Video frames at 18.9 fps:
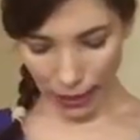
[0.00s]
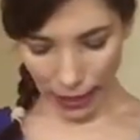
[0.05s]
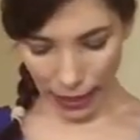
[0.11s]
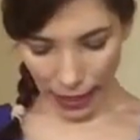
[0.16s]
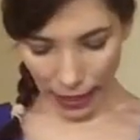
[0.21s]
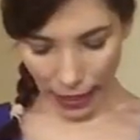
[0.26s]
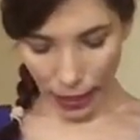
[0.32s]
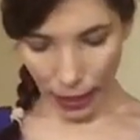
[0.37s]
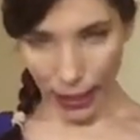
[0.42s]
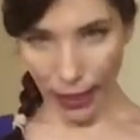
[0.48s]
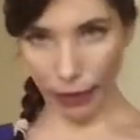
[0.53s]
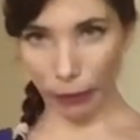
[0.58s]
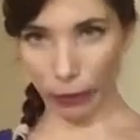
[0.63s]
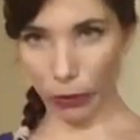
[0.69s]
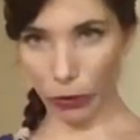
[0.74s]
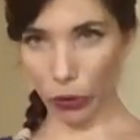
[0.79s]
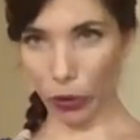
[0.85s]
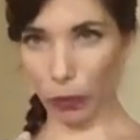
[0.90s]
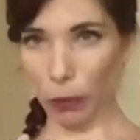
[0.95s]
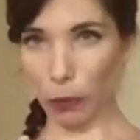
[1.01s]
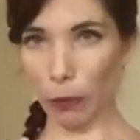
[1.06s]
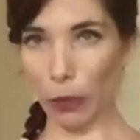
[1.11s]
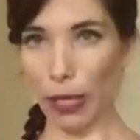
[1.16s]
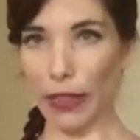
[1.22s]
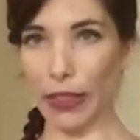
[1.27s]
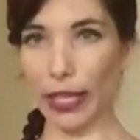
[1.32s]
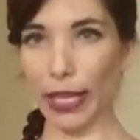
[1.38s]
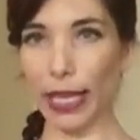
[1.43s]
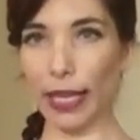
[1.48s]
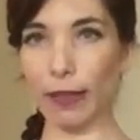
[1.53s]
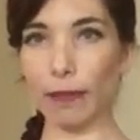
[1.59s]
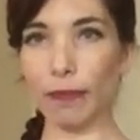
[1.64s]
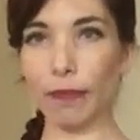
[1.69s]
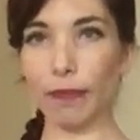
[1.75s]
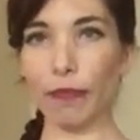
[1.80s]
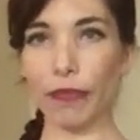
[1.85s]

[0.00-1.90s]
and triple breath again,